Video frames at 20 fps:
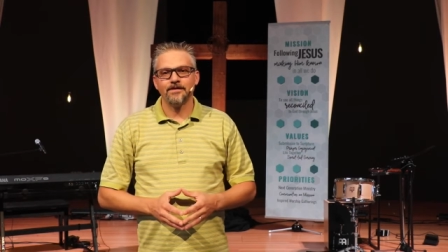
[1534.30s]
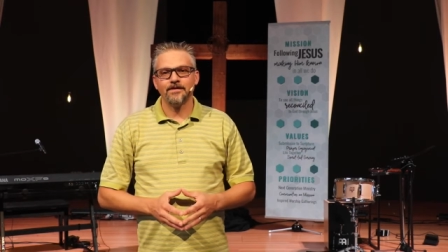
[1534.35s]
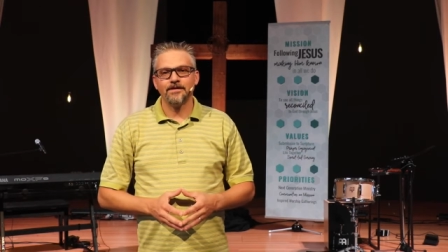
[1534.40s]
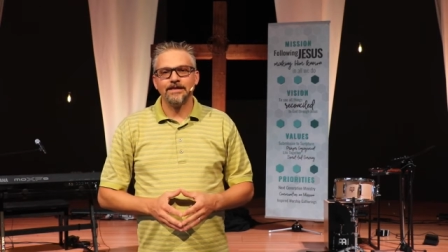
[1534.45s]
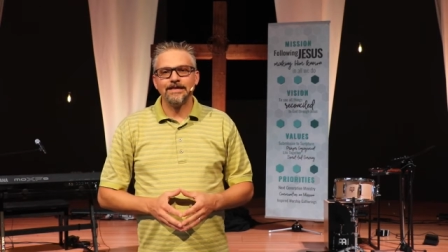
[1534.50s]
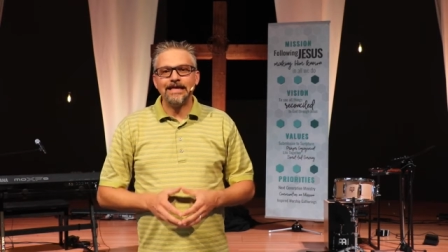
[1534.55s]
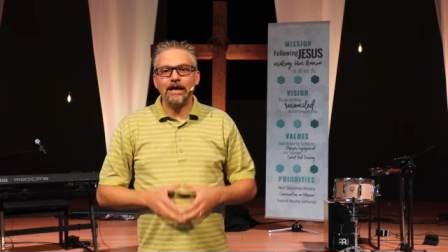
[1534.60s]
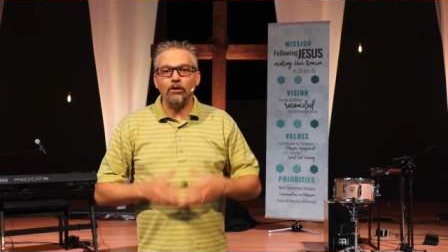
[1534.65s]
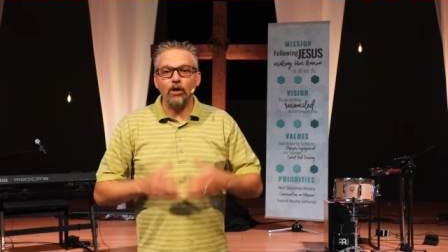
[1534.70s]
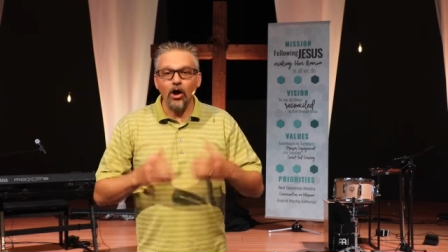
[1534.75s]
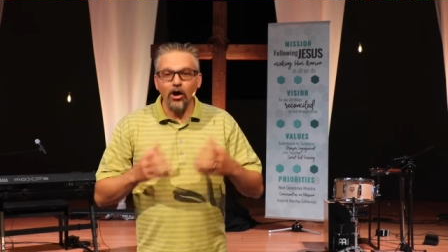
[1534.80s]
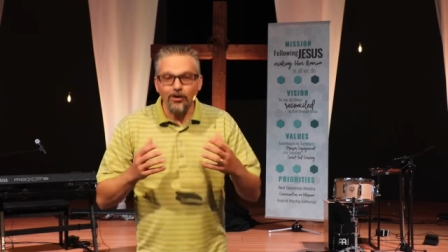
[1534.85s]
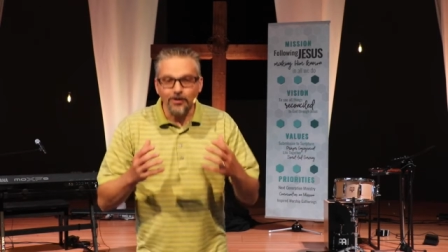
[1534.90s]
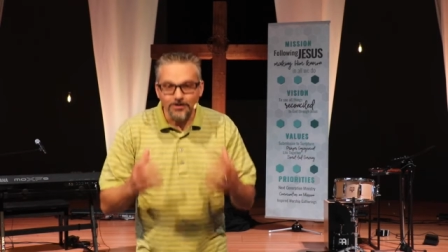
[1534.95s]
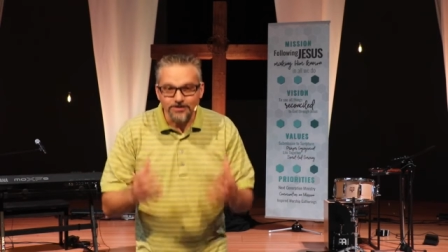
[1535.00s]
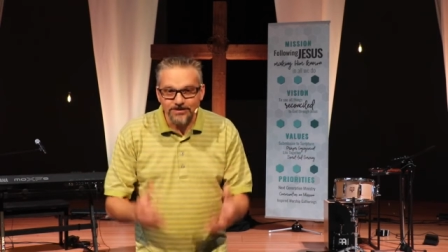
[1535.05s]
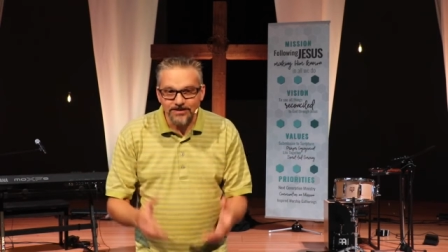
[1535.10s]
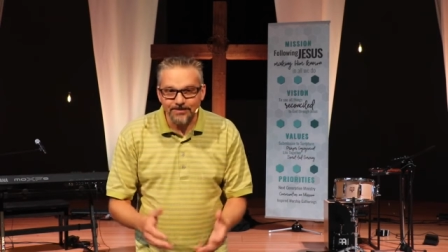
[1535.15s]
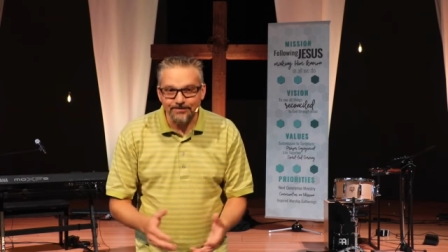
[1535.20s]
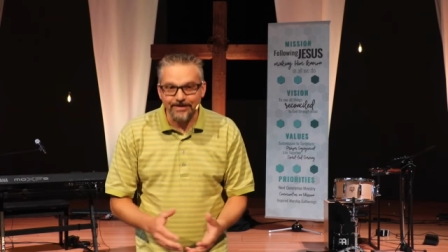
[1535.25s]
Now,
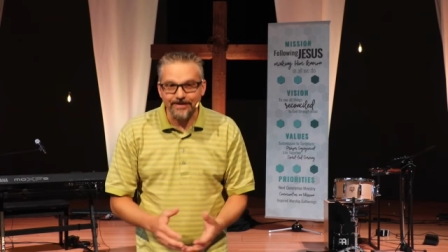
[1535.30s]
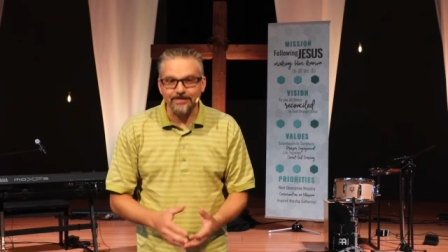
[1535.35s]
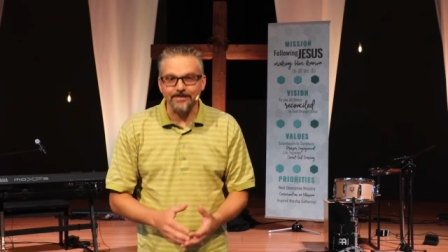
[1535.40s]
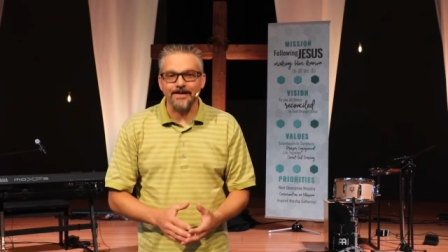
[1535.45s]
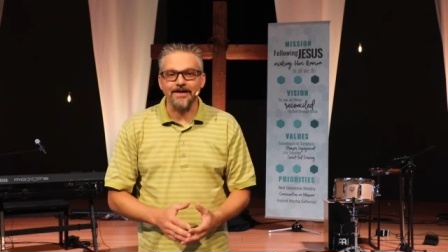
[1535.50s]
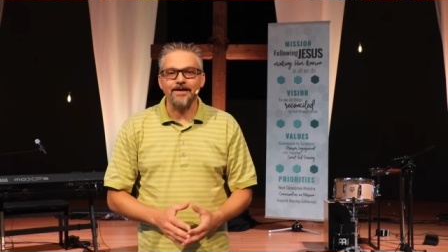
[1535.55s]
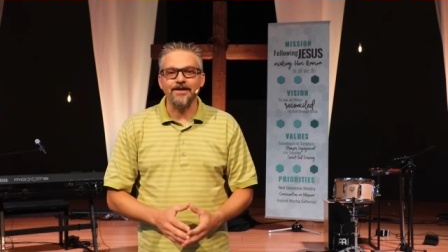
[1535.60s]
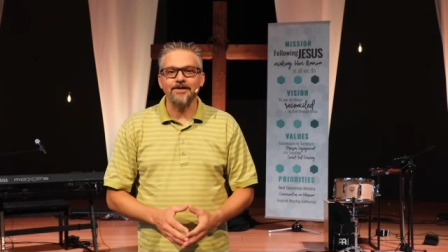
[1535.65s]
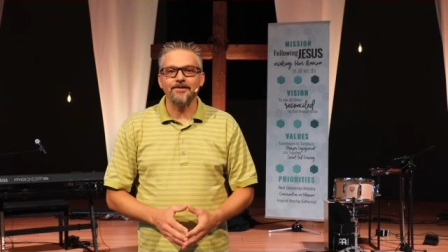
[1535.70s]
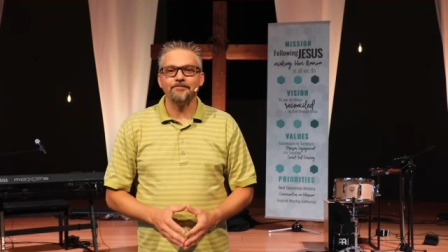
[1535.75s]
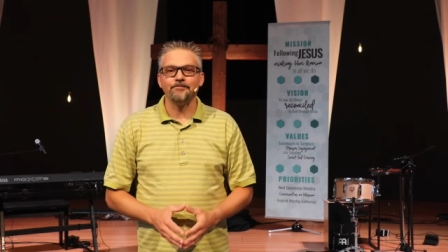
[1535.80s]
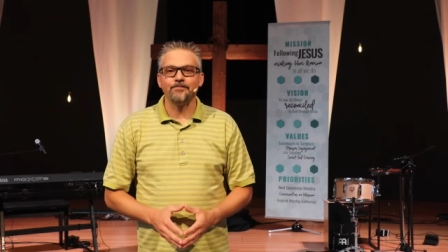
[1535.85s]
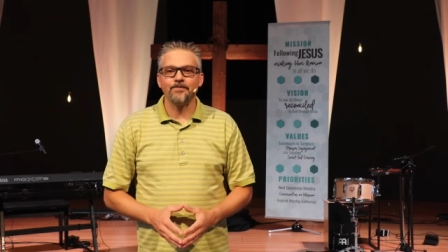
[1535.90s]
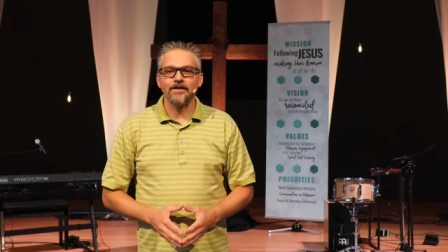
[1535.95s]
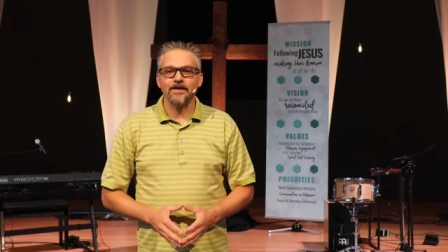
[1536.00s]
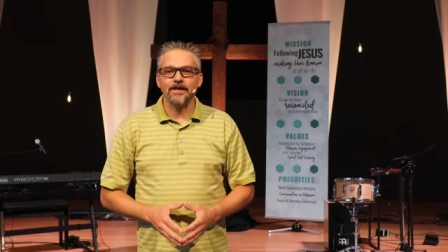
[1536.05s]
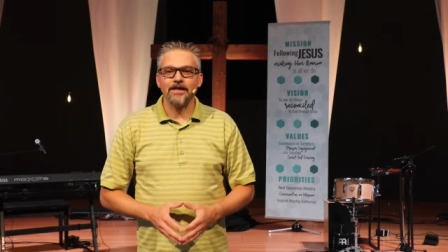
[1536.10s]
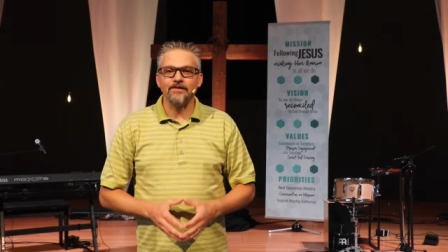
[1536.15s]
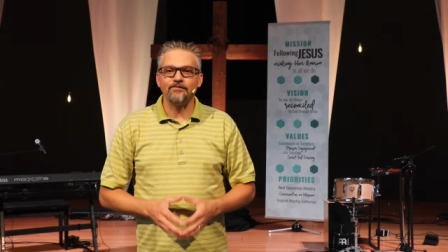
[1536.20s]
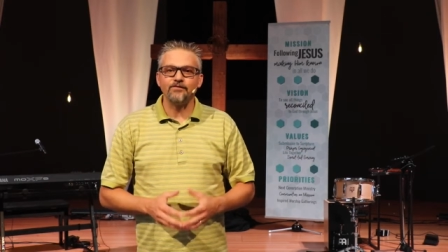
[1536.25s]
ultimately,
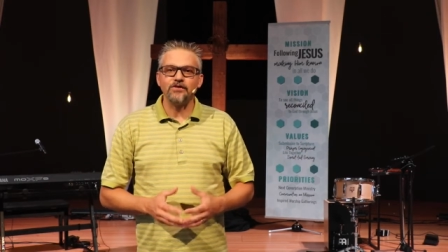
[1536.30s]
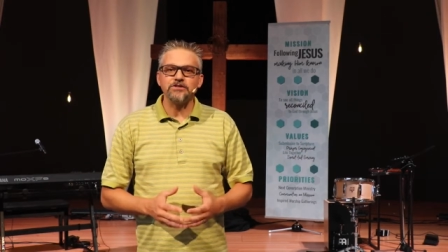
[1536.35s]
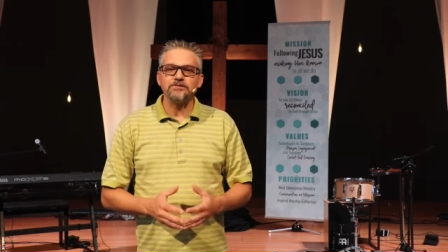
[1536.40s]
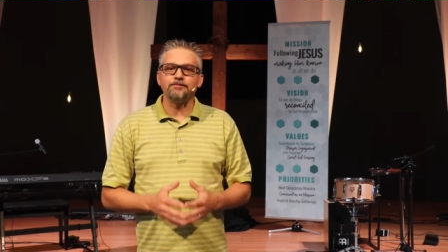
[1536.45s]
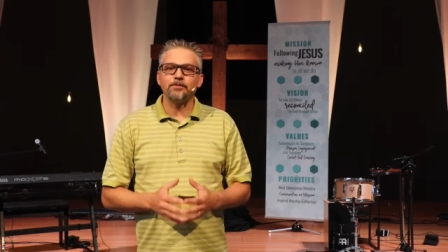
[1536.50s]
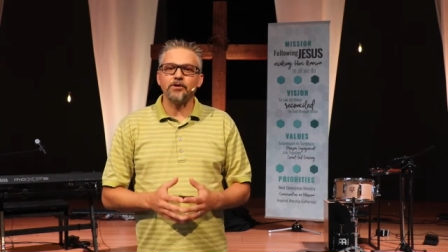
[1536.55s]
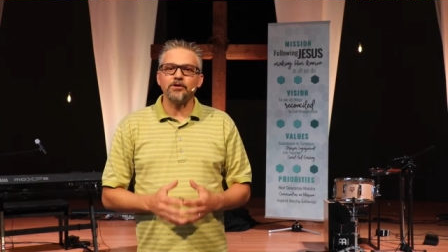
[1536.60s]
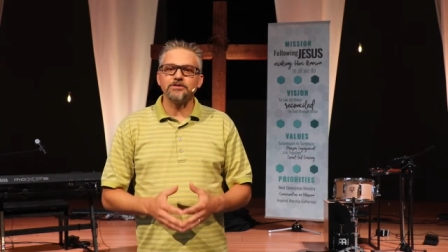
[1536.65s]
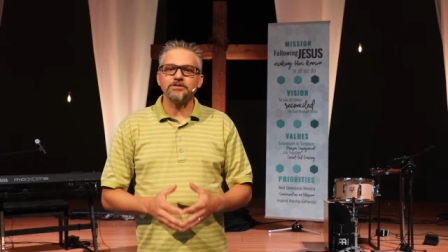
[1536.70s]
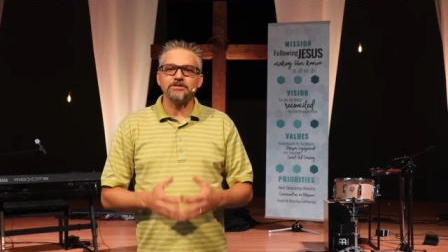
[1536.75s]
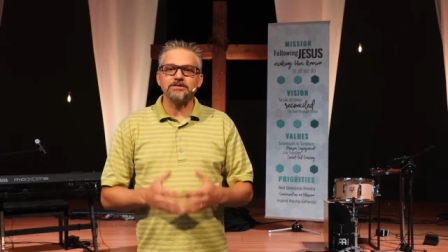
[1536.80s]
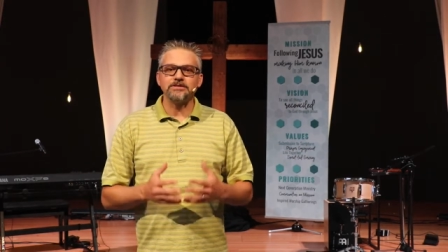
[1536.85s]
if this person